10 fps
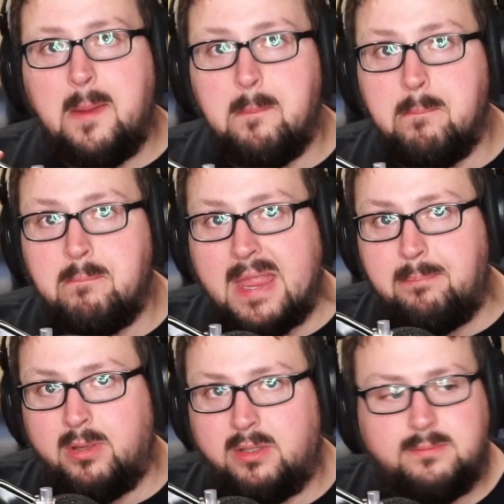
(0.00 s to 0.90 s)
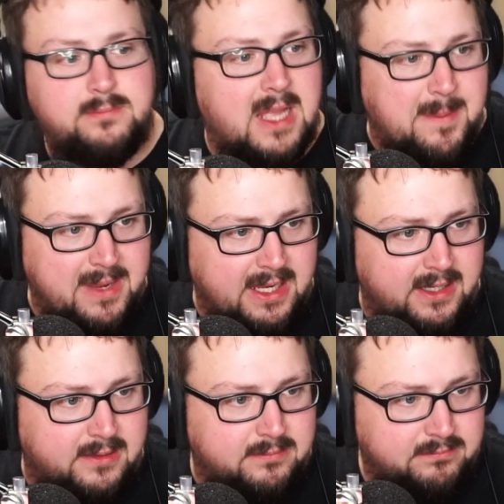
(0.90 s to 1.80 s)
Maple. I
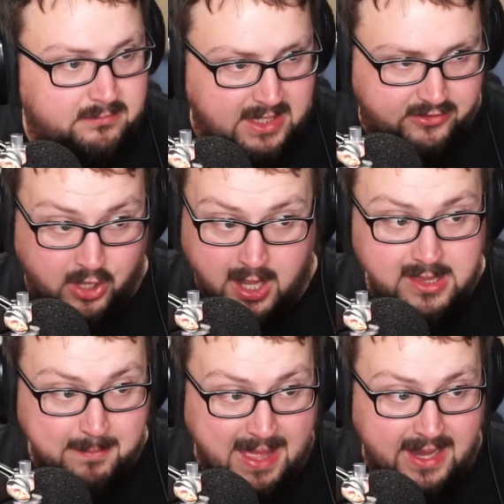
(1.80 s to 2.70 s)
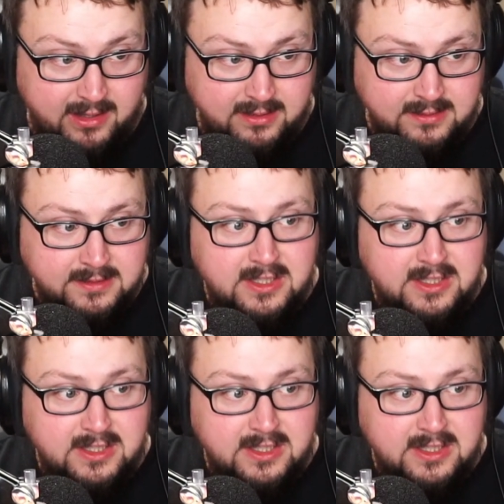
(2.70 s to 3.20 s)
mean, it's on the bottle.